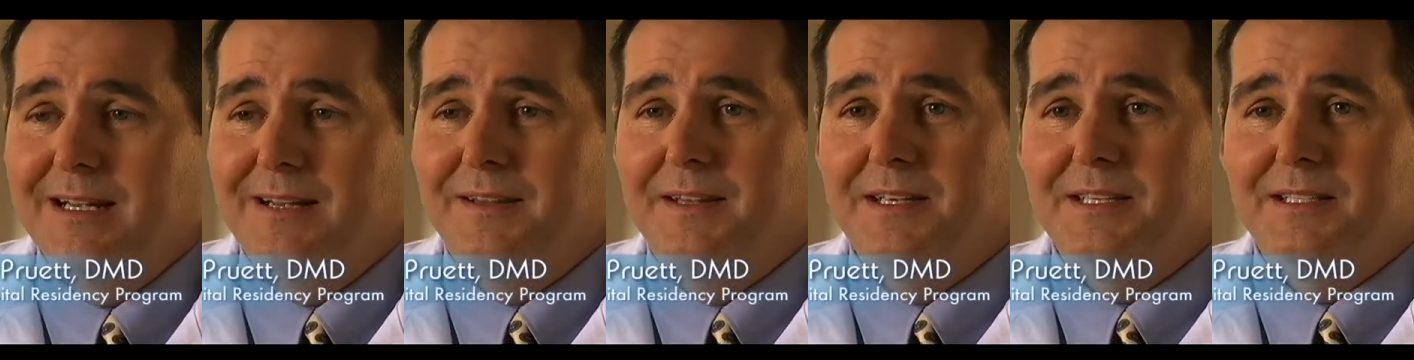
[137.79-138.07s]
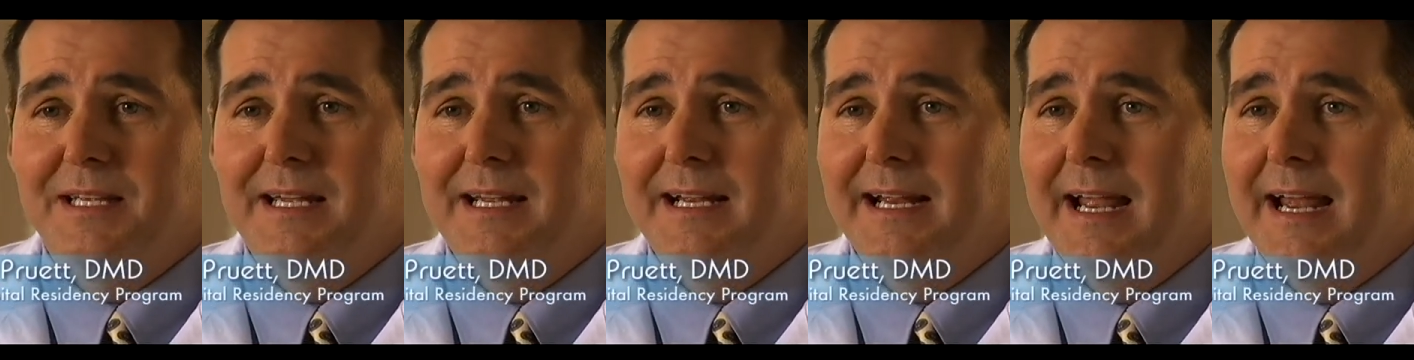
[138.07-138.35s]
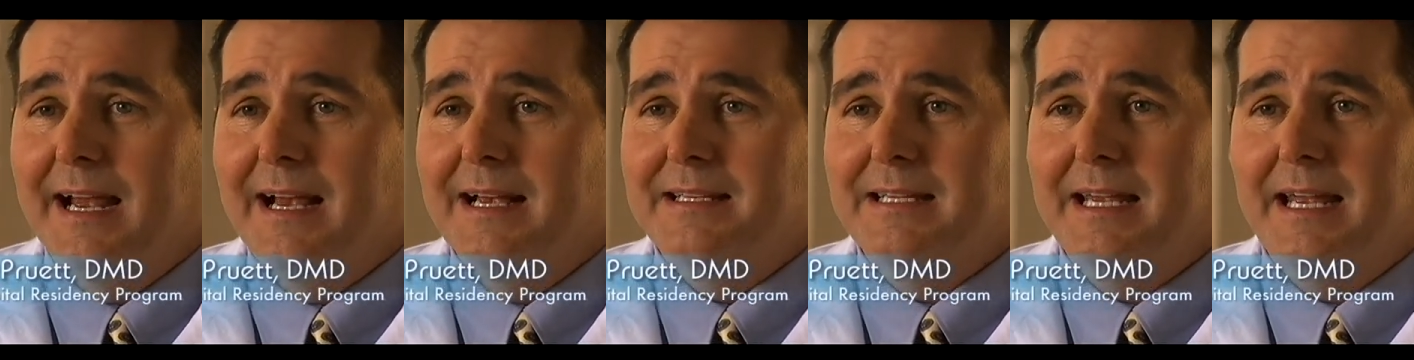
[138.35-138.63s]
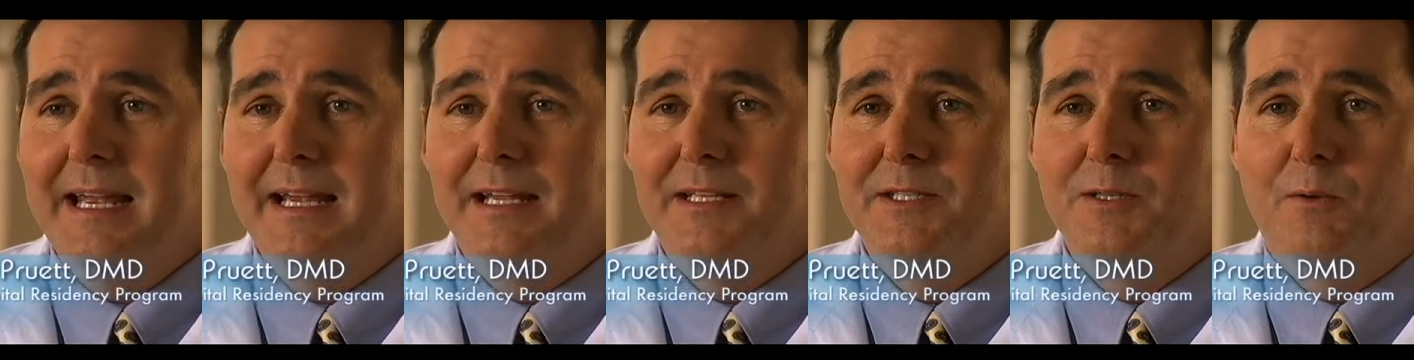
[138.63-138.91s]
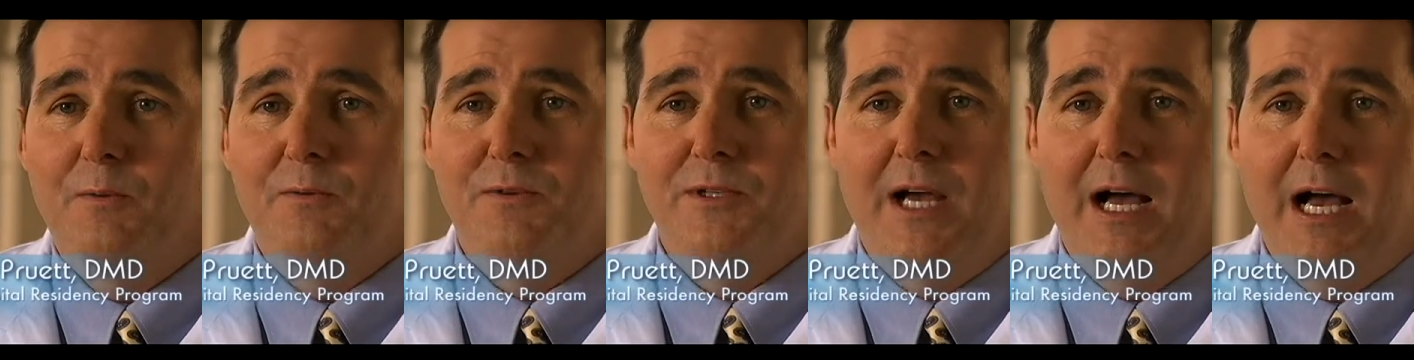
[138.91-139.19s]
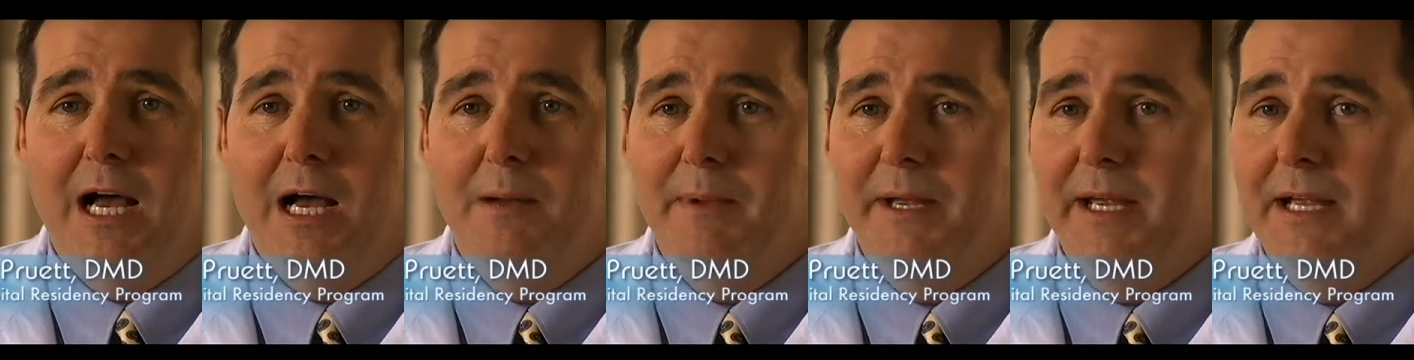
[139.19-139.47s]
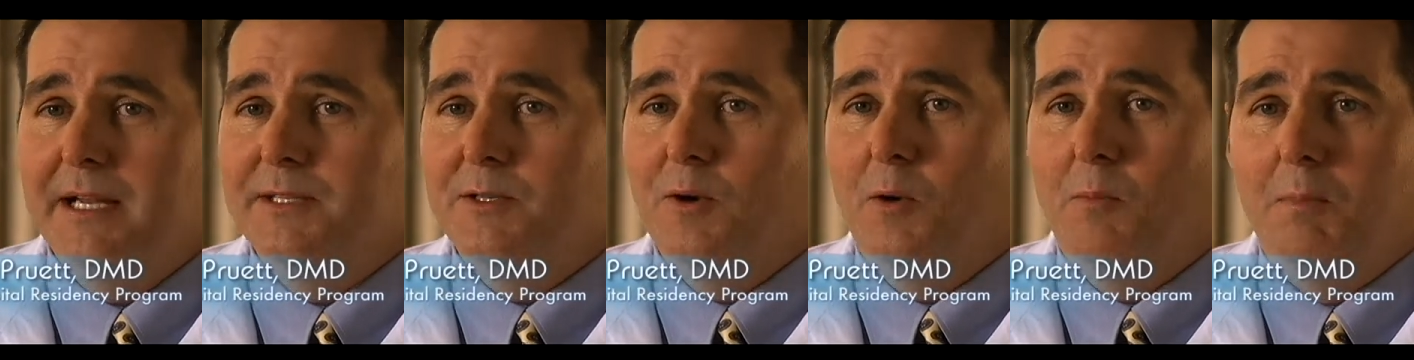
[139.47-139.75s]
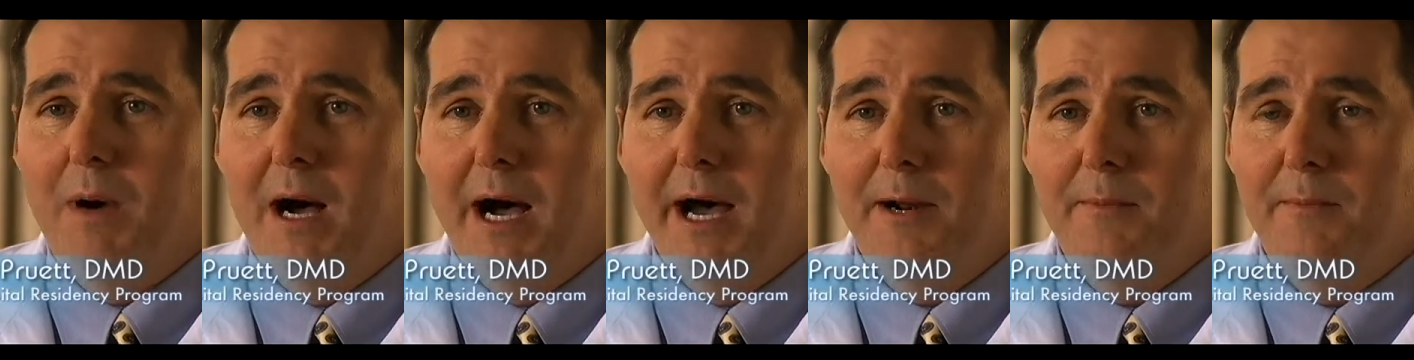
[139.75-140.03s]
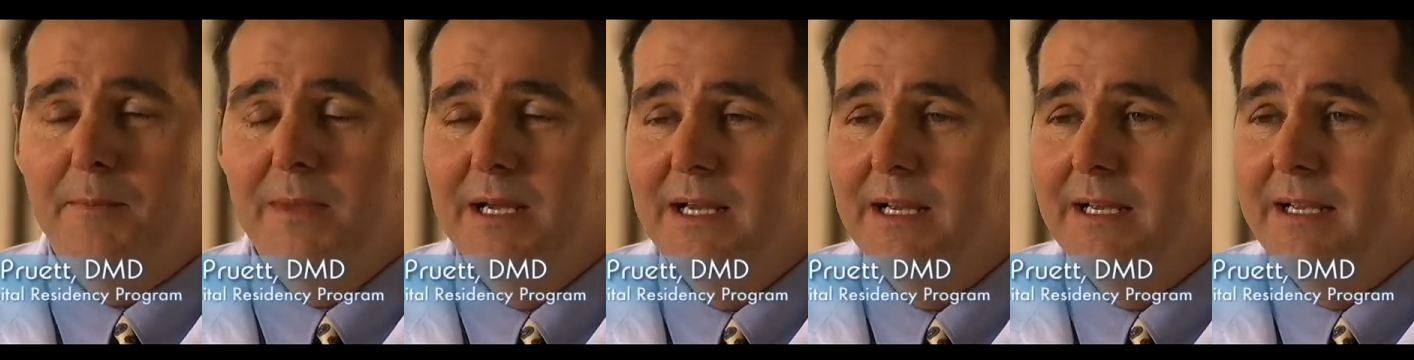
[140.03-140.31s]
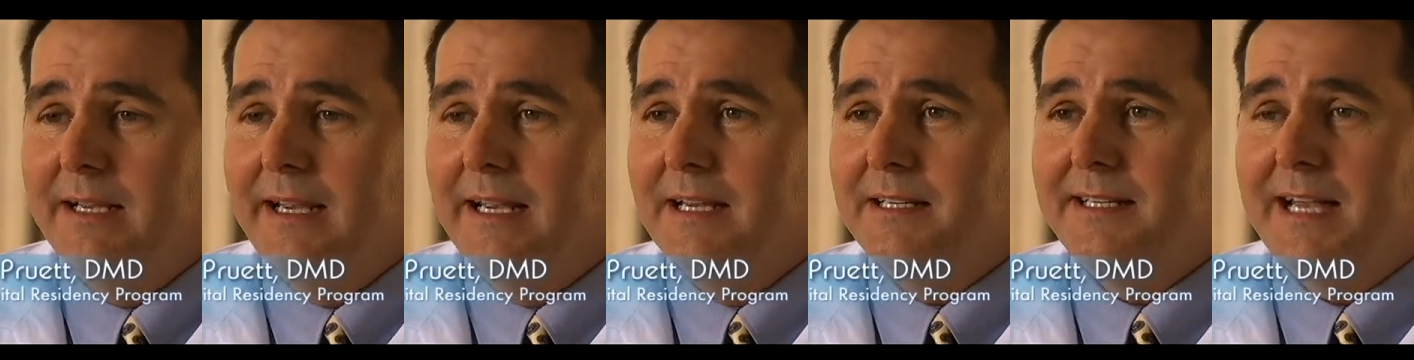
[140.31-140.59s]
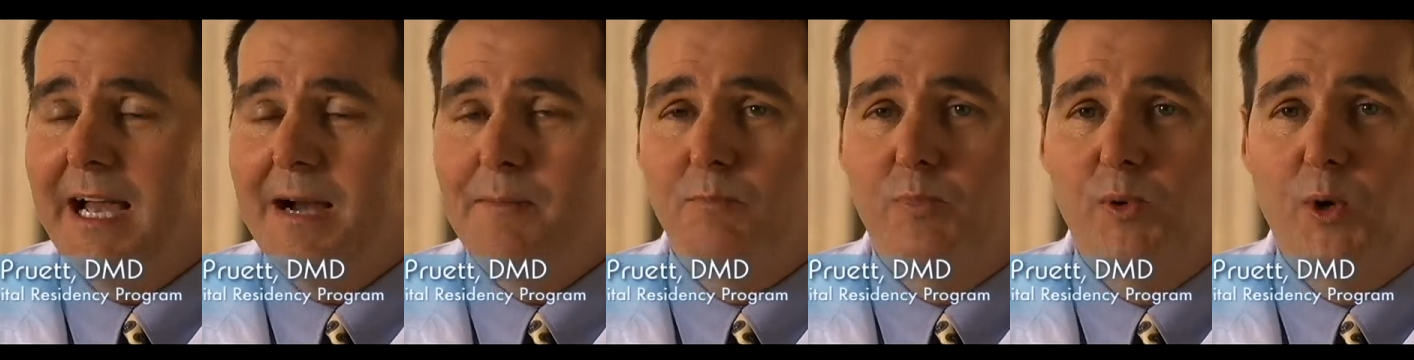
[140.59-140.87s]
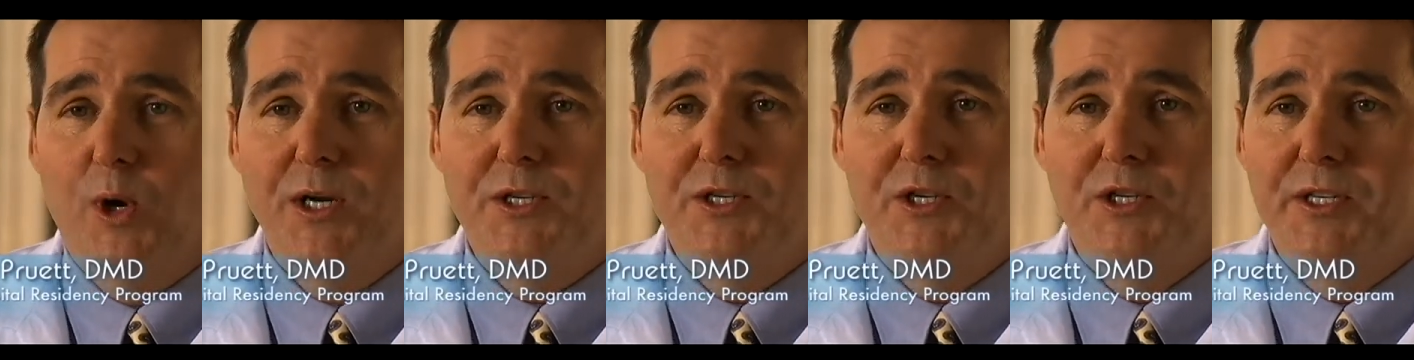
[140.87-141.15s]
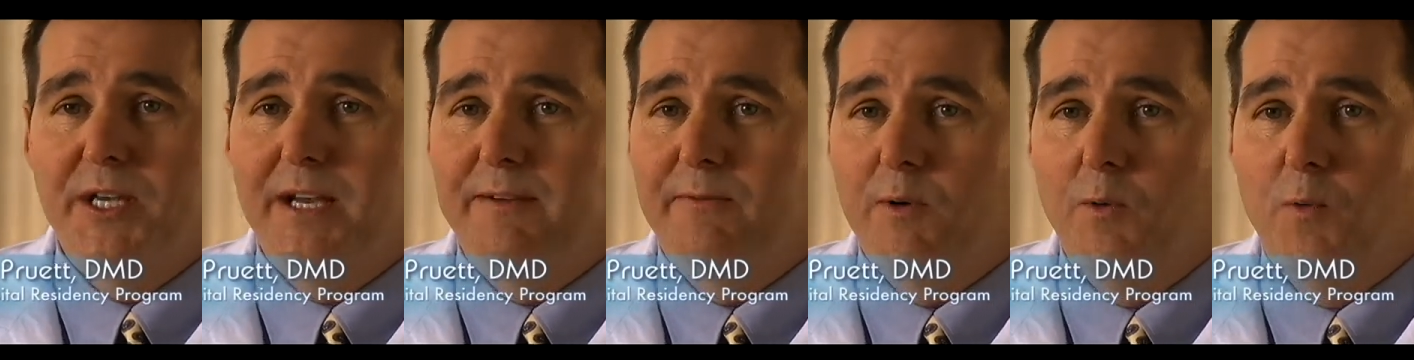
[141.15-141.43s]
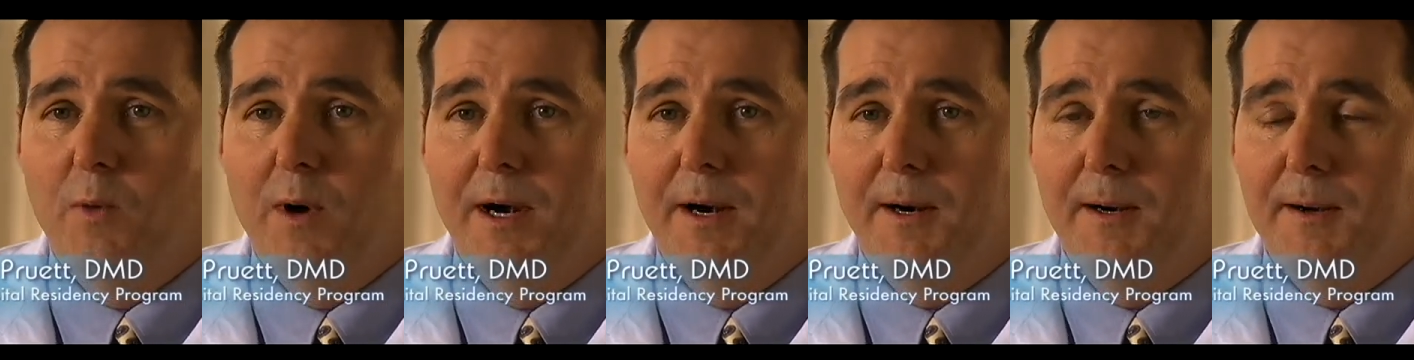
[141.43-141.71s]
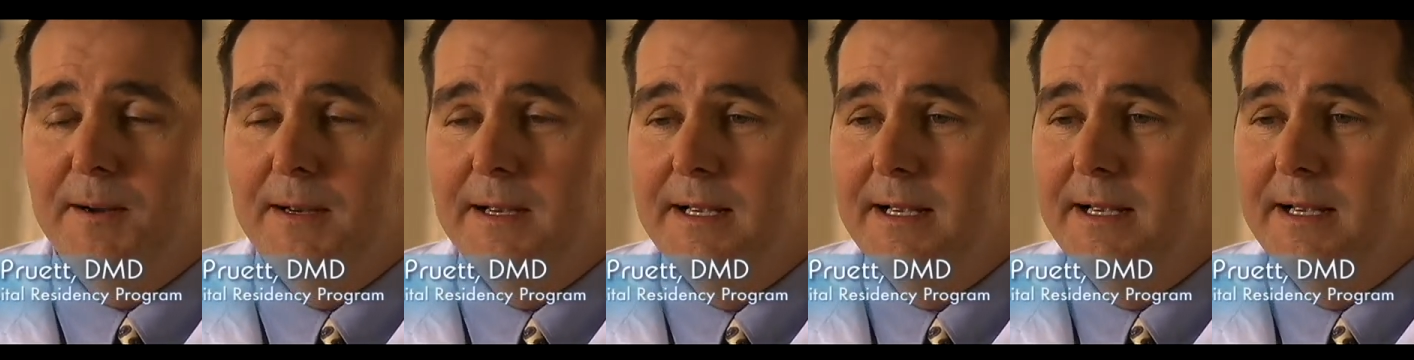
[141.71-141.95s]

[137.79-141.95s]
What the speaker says: This thing has heads on top, heads on bottom. It's got brushes everywhere.